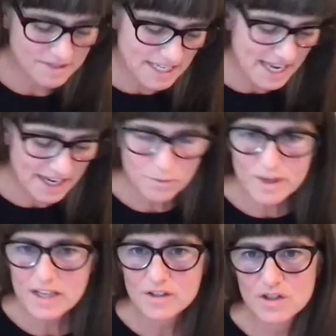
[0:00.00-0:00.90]
ten
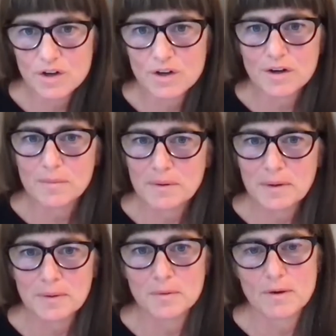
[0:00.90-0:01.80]
week term
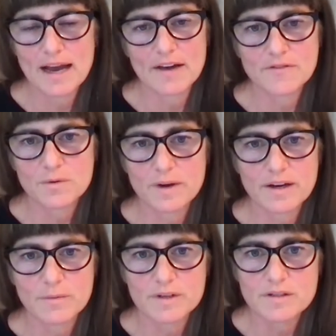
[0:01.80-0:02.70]
who have to write
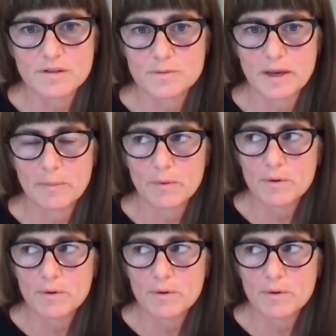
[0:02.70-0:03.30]
a research paper,